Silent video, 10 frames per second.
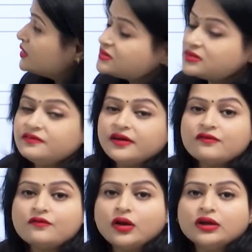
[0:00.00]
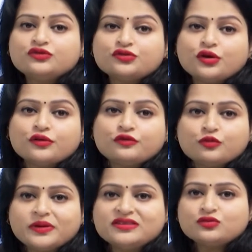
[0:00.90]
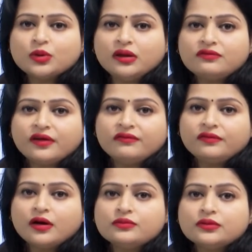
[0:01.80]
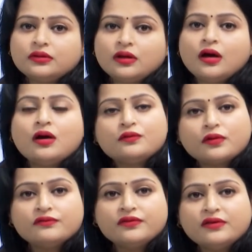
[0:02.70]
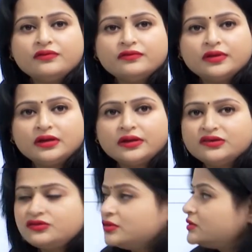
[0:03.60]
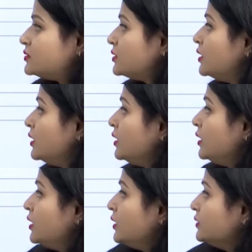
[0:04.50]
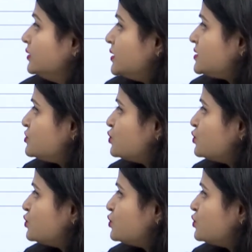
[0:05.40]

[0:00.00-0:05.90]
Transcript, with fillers: Still we are falling short of rupees 25,000 from where we will arrange this. This